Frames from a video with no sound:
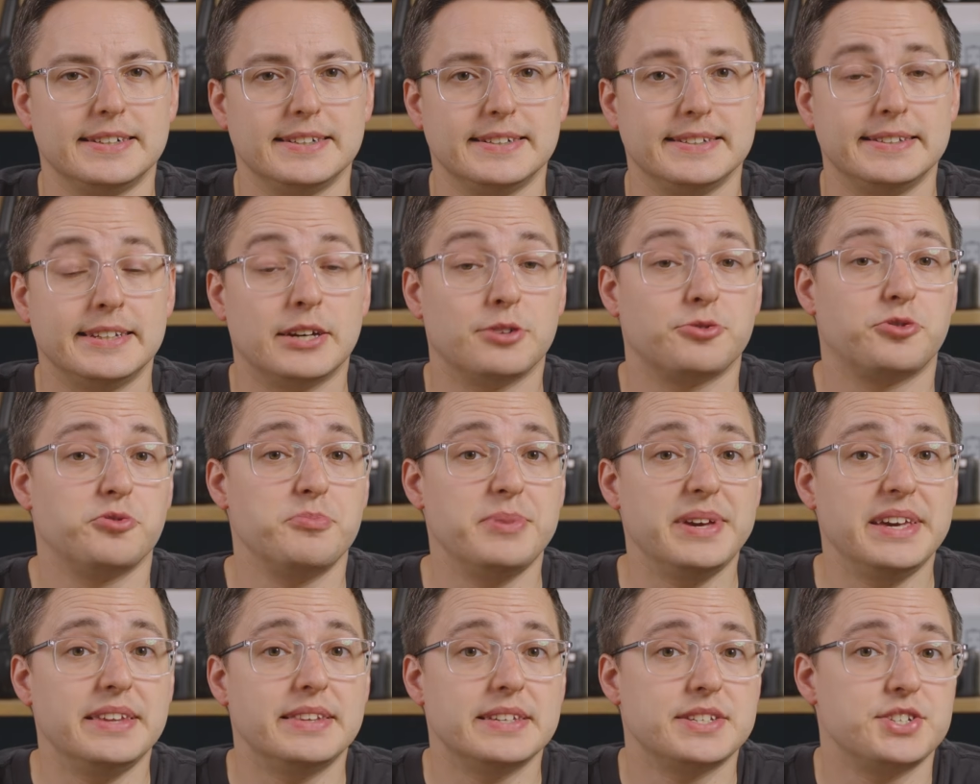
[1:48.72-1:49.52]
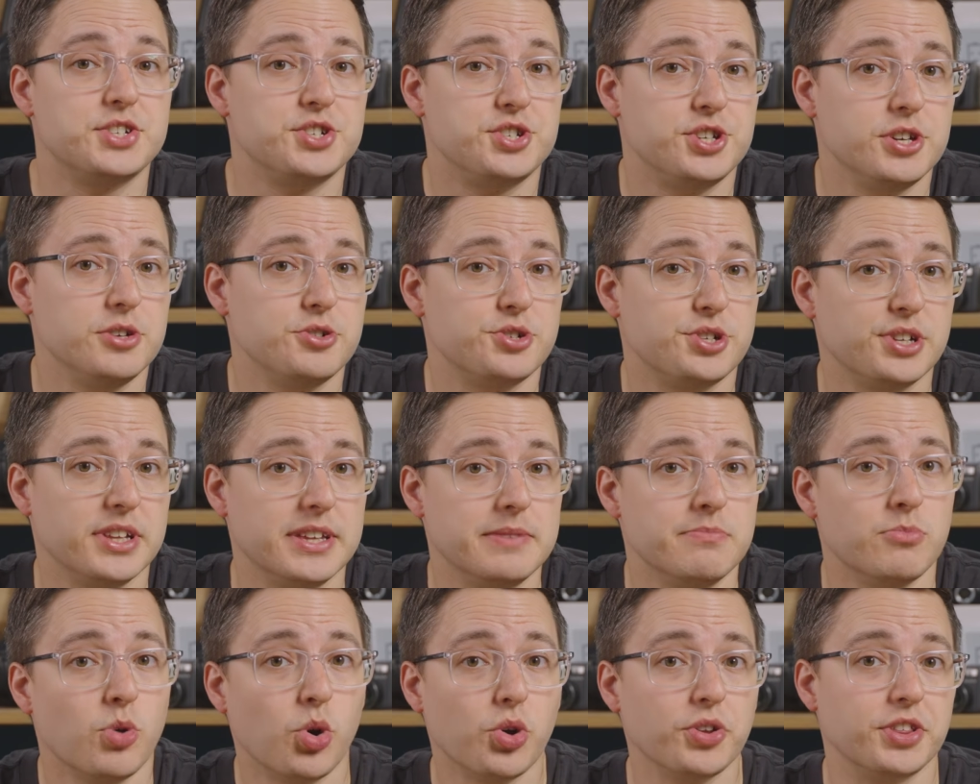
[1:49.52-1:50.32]
Now for me, this is usually
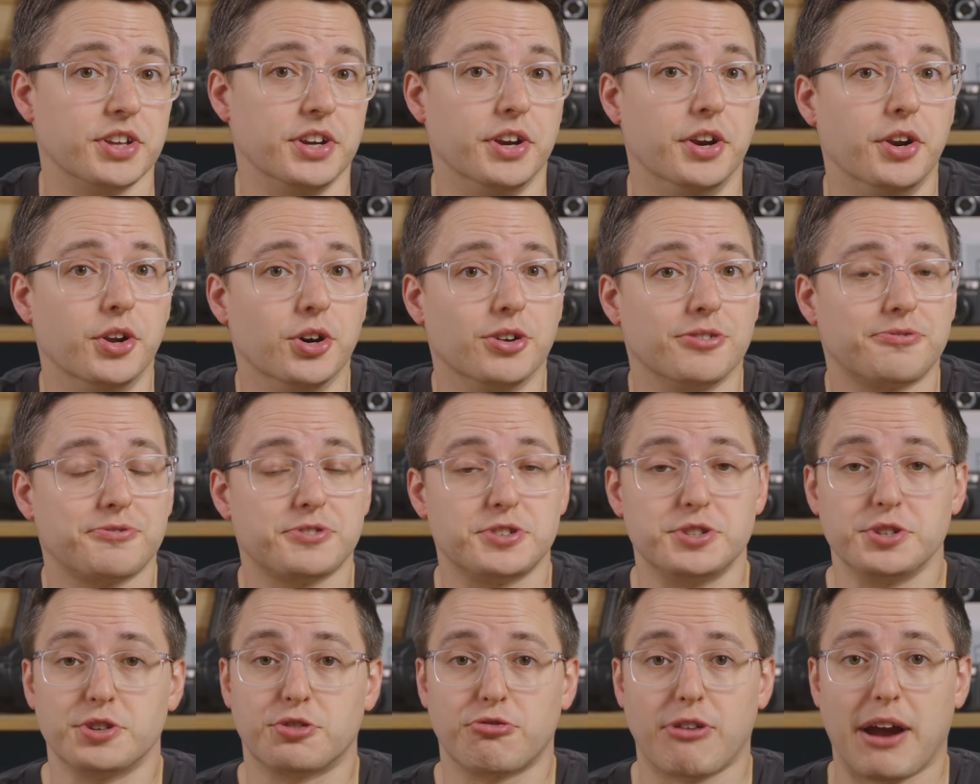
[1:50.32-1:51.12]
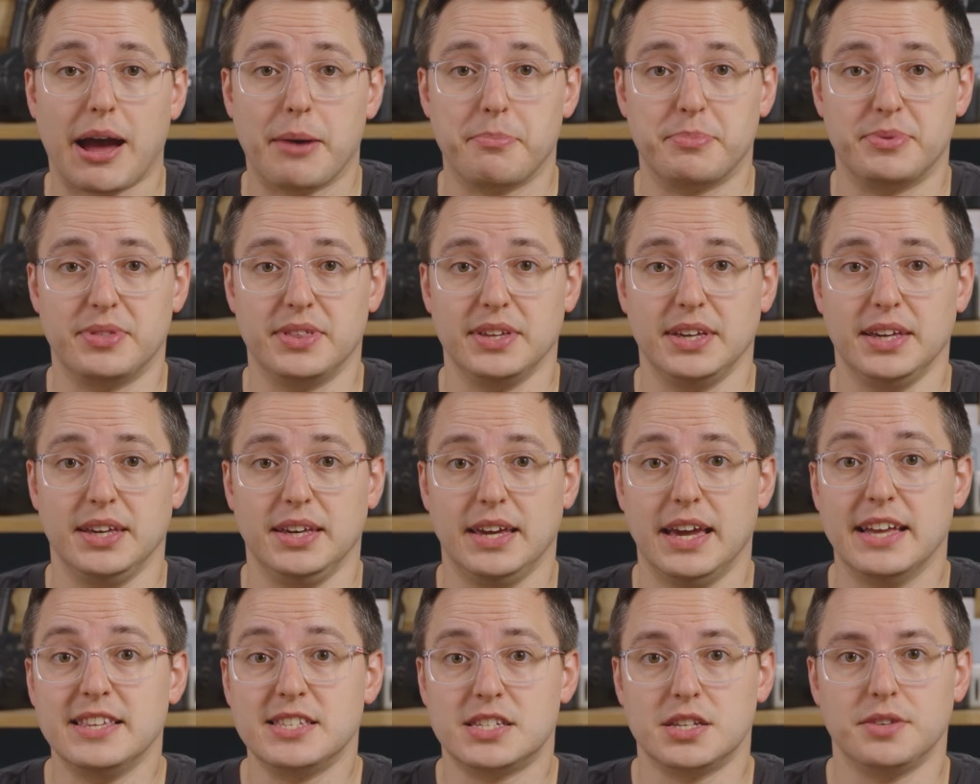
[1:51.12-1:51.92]
more than enough to grab the
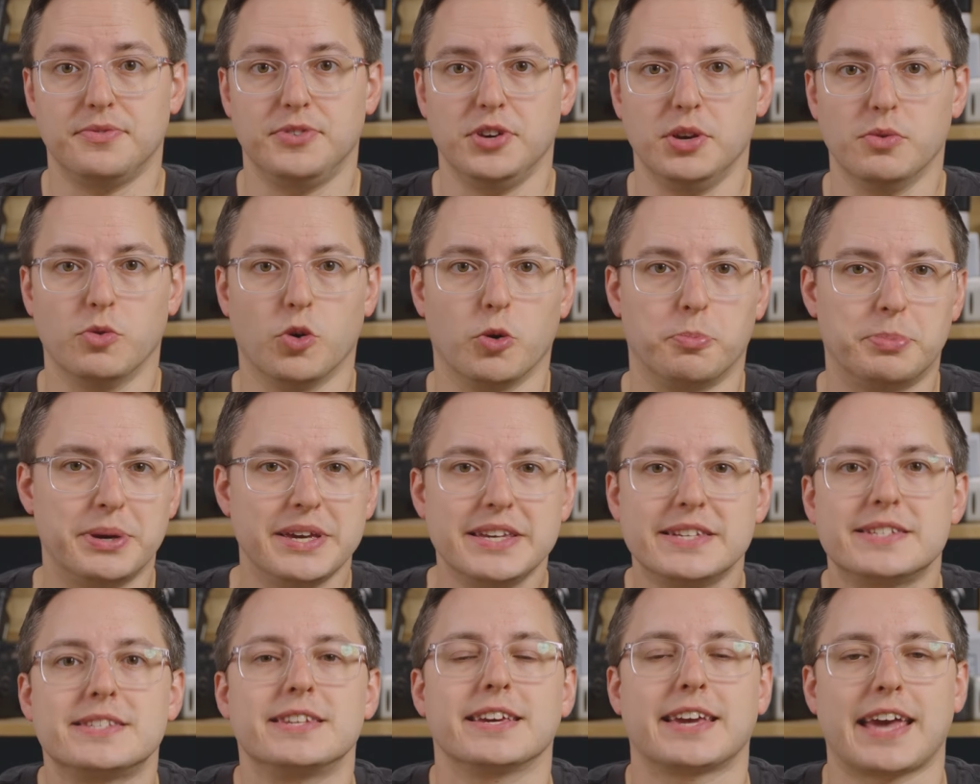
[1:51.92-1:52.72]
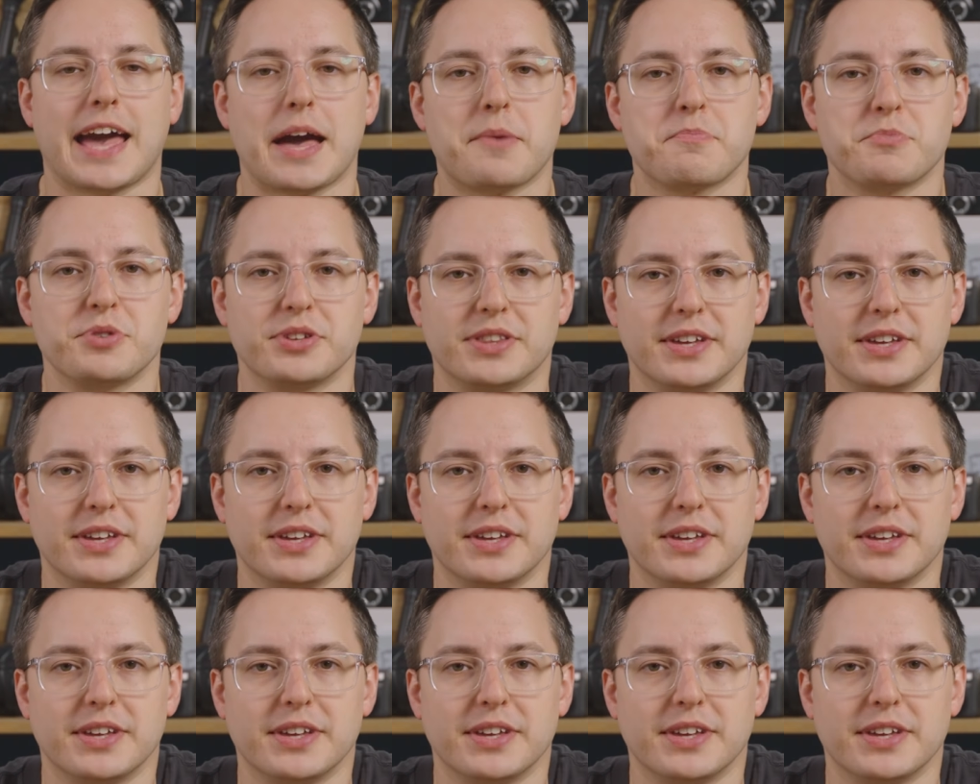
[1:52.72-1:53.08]
interview or piece to camera